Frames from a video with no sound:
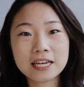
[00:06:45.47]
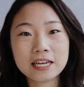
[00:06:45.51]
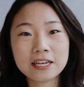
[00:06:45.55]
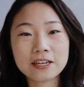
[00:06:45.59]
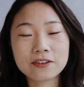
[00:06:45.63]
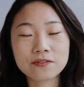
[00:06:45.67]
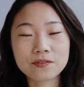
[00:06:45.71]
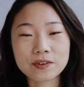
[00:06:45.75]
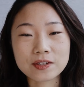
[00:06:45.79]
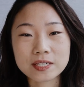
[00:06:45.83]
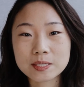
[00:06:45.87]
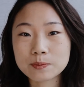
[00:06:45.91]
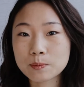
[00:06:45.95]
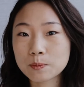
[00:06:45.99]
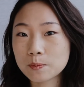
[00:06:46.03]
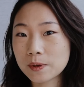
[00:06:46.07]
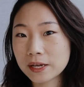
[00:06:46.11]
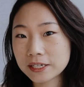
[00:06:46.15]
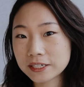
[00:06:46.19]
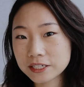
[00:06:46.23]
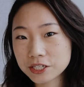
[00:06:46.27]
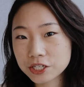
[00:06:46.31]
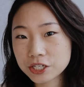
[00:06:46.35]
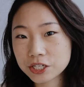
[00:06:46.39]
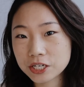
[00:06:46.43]
investment
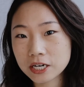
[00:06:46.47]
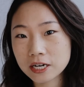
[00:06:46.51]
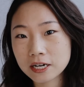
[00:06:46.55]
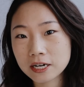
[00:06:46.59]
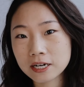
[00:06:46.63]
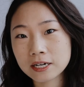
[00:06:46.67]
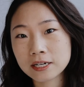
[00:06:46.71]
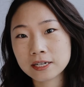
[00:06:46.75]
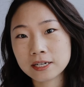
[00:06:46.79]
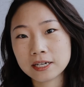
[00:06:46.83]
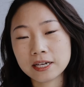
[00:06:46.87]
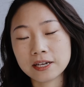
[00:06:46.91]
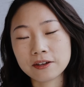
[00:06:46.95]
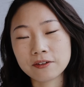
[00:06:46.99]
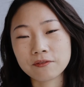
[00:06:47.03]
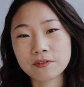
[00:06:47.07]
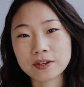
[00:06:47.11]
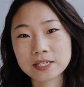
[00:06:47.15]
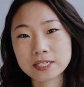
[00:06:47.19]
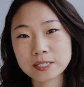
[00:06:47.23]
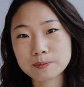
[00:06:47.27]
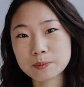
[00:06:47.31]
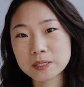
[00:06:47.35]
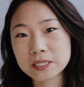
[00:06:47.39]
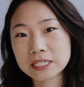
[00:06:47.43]
manager,
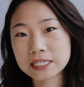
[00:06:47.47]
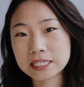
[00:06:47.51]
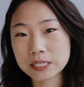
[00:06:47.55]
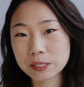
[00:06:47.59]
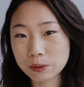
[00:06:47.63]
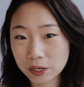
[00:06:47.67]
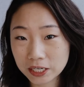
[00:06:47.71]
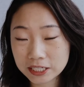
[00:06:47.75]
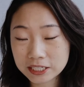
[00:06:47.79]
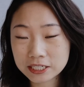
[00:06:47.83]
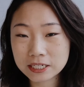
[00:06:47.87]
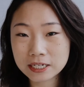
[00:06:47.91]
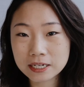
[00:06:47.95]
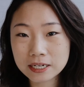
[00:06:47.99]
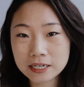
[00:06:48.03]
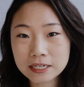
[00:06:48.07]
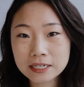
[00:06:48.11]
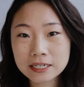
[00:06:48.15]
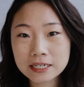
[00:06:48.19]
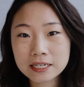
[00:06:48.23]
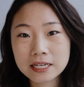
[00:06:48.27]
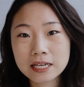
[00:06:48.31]
investment director,